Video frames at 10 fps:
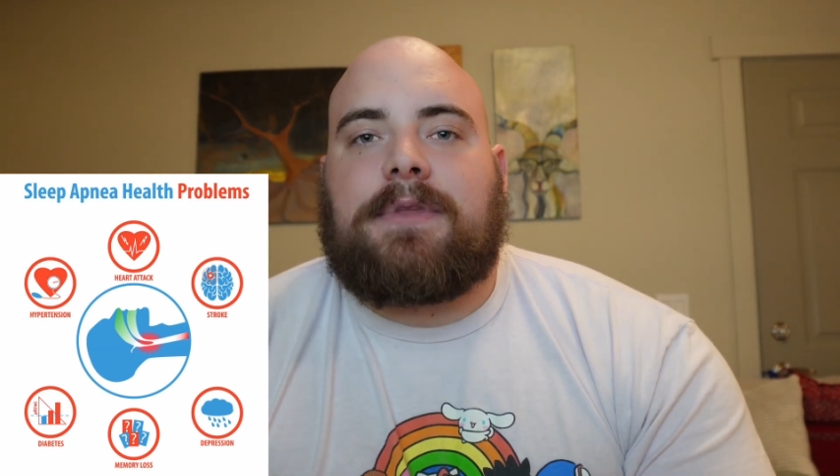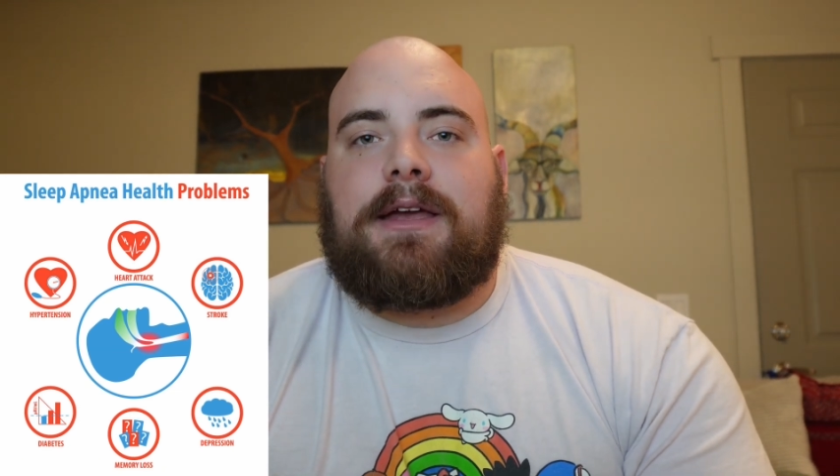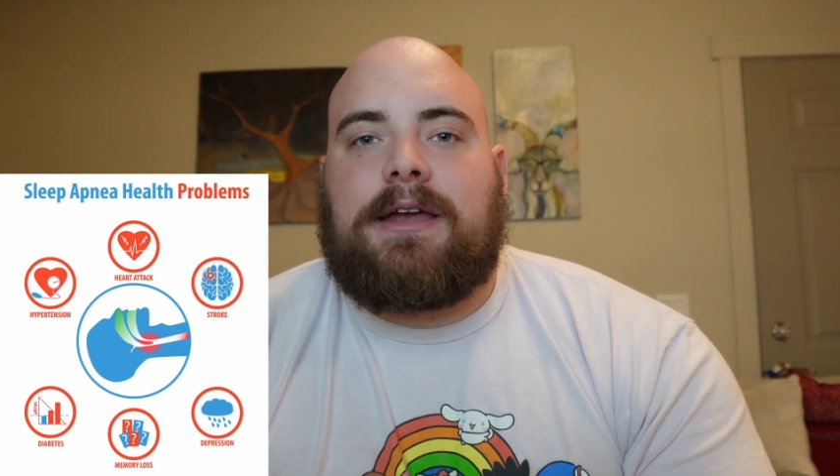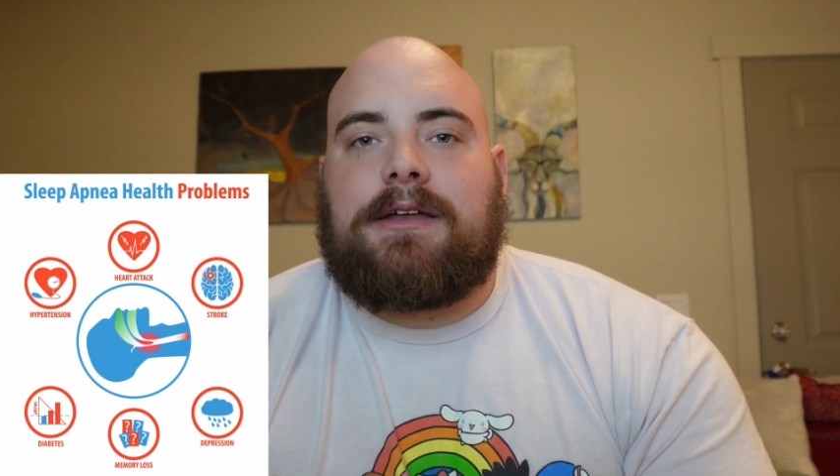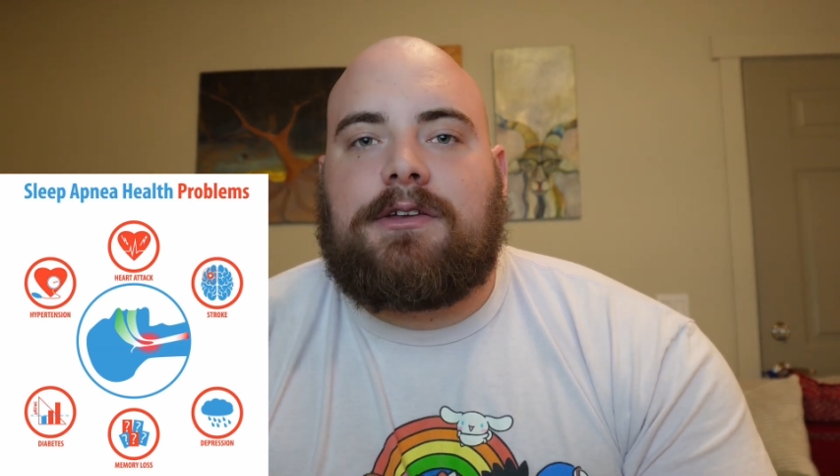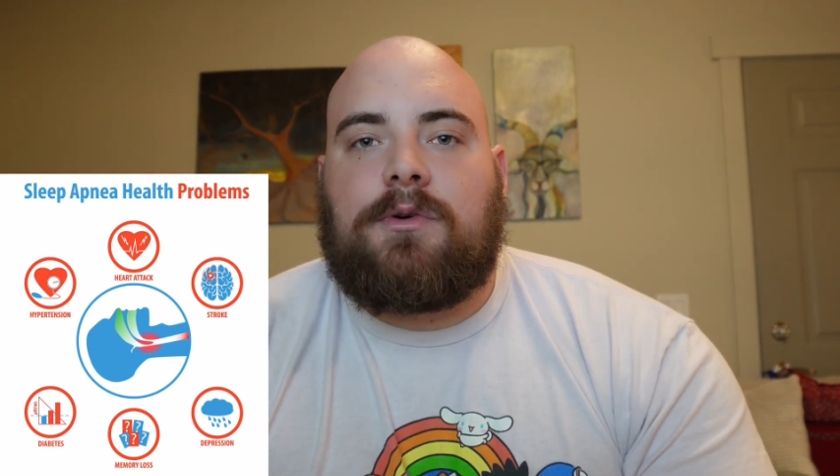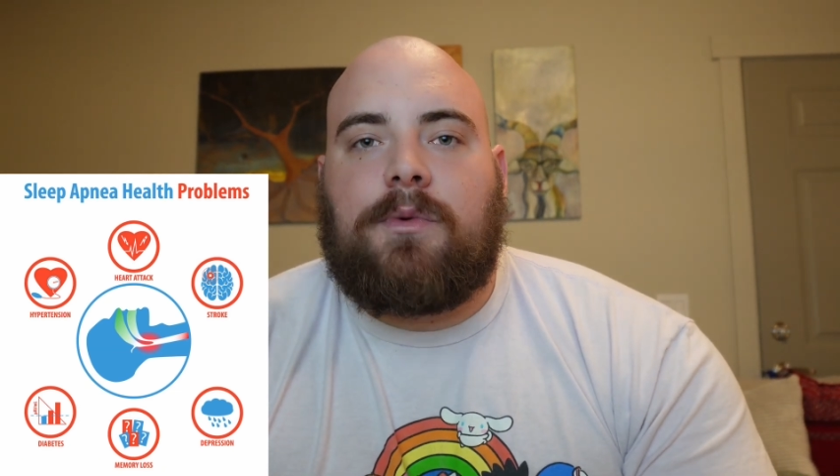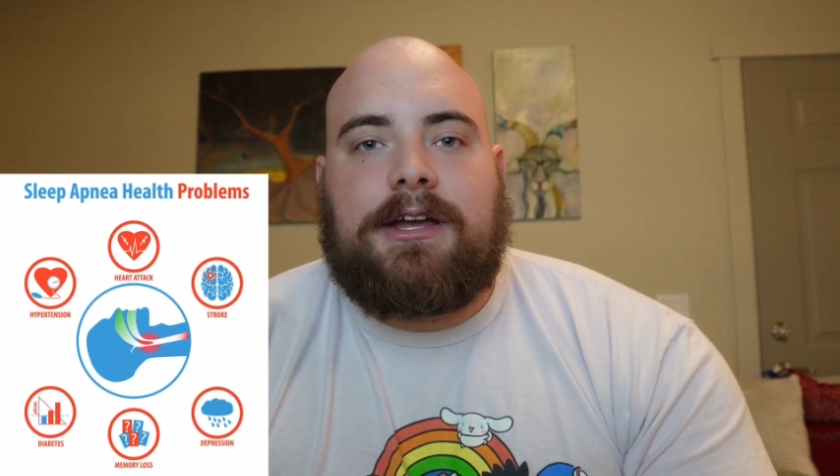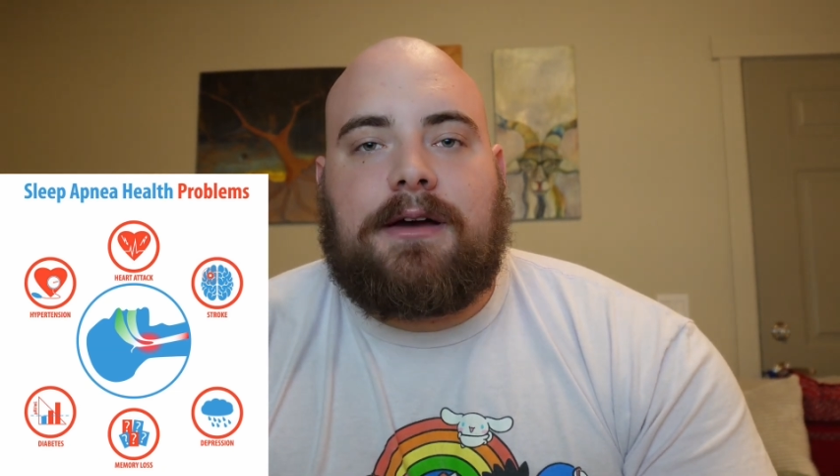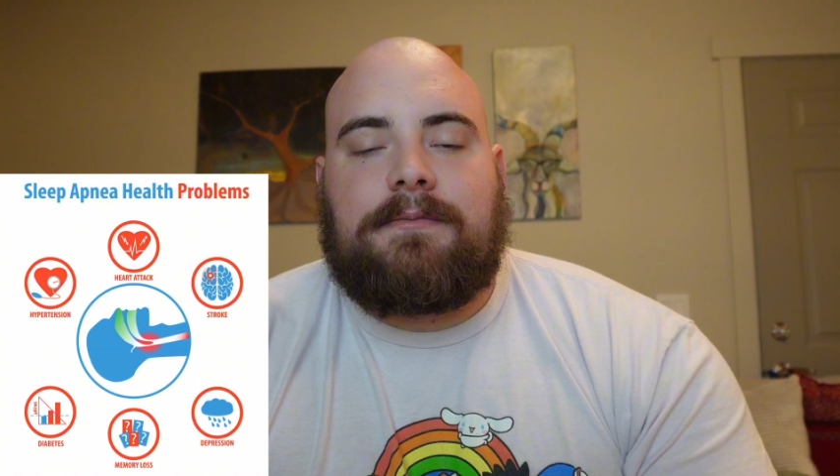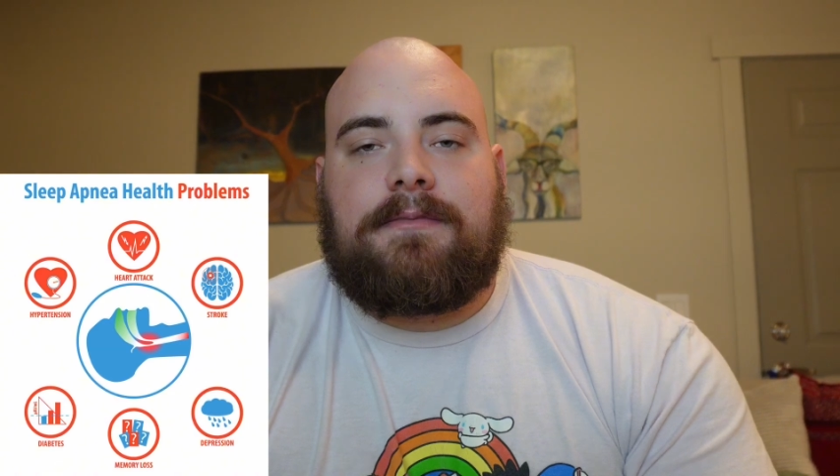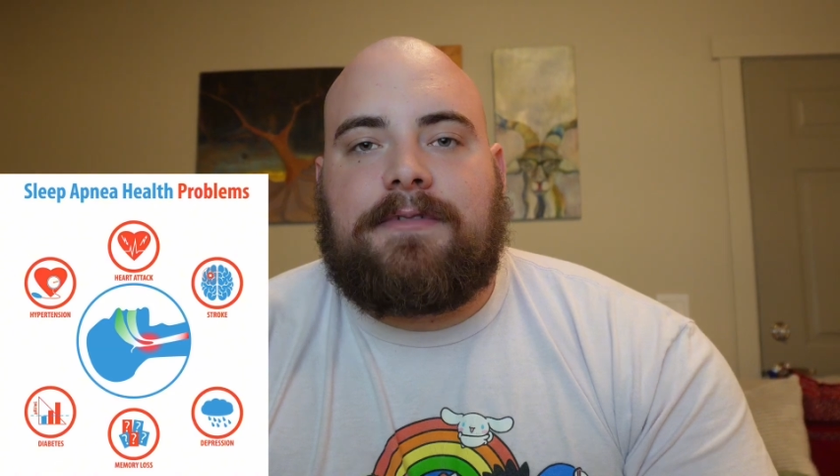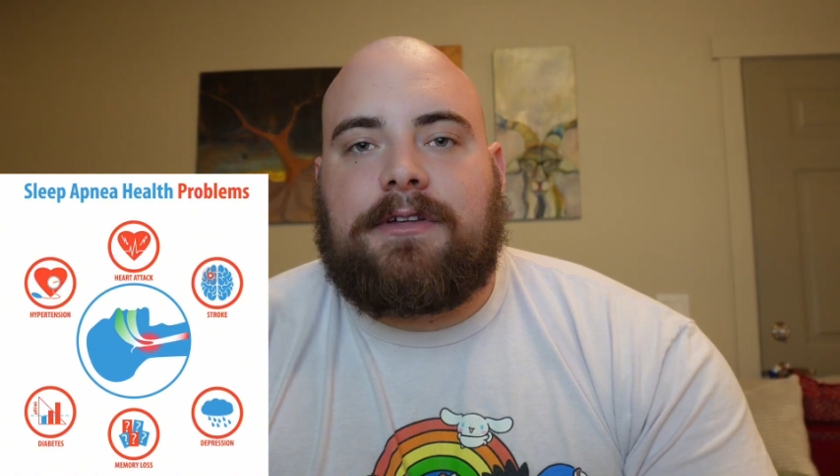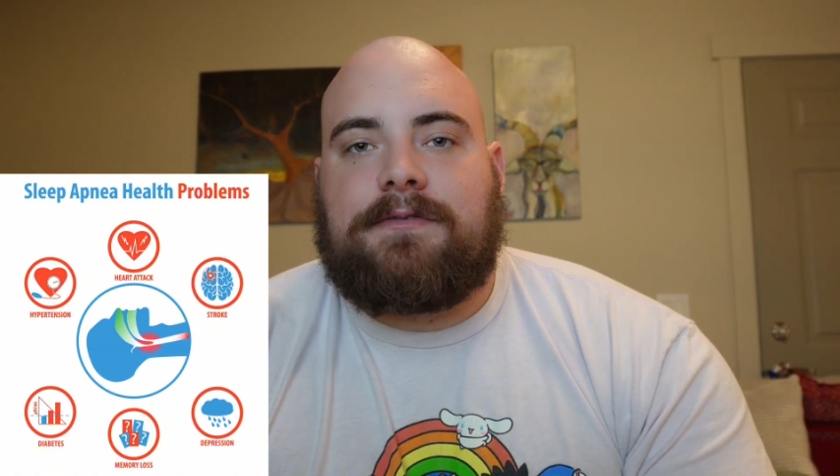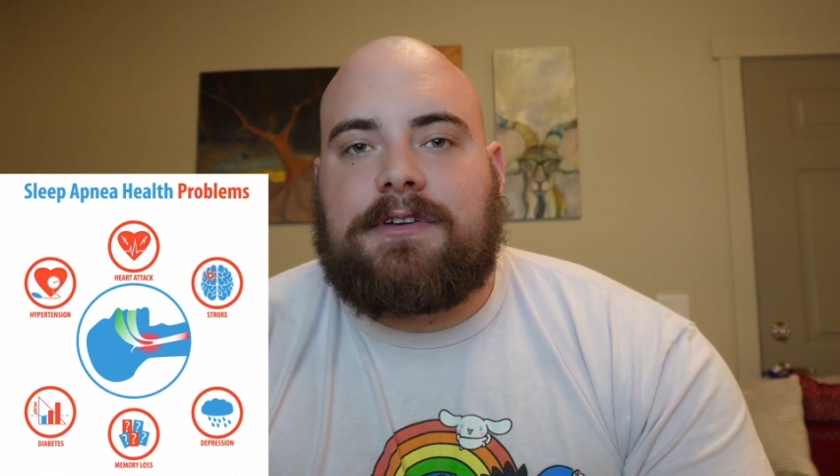and you wake up
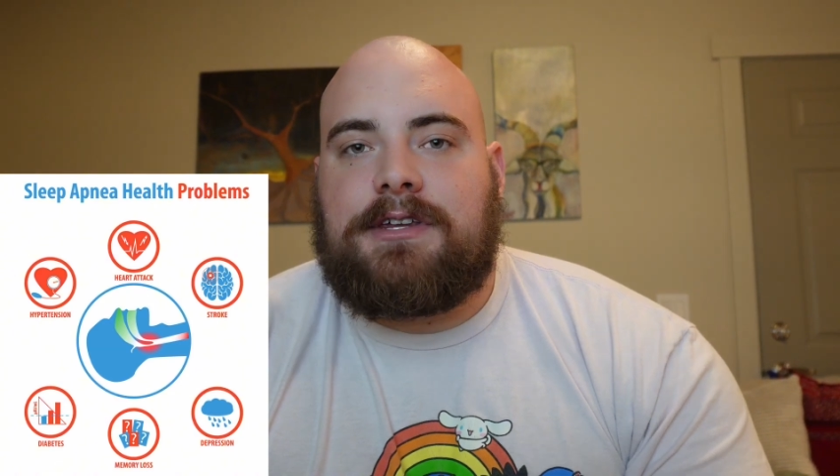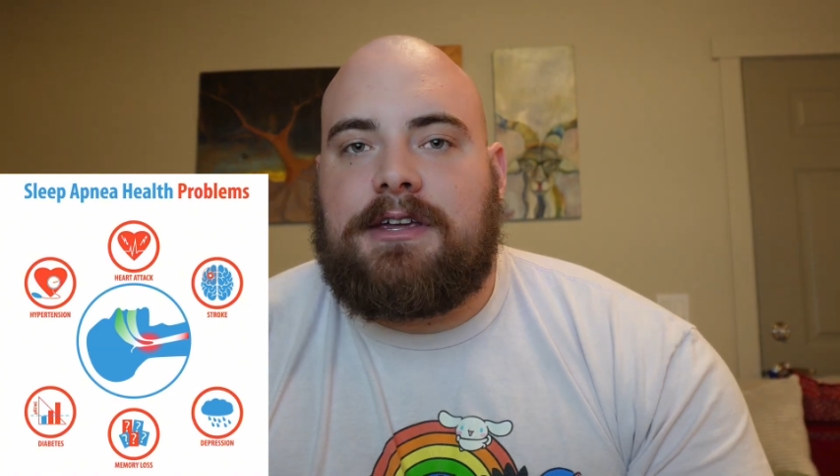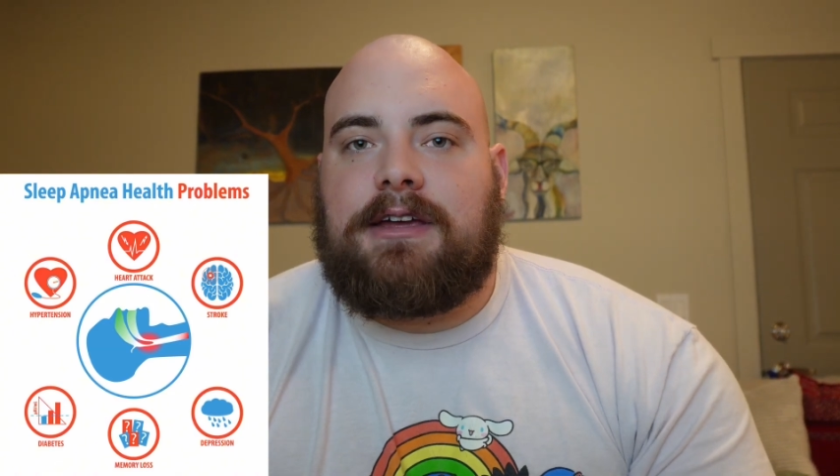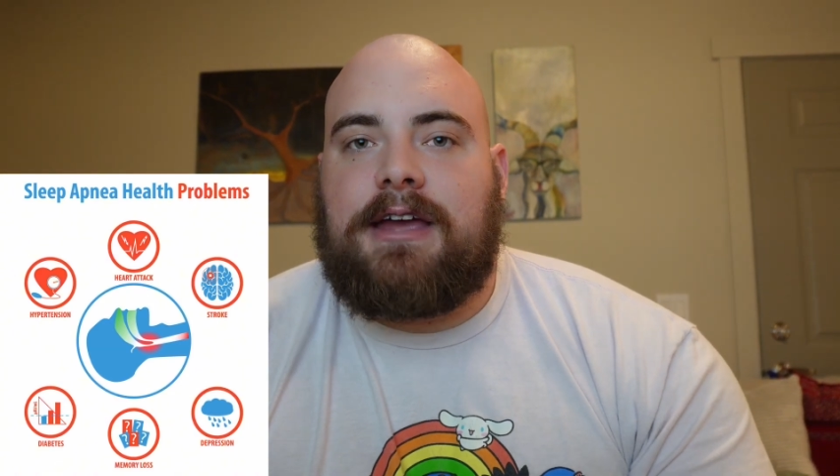feeling fatigue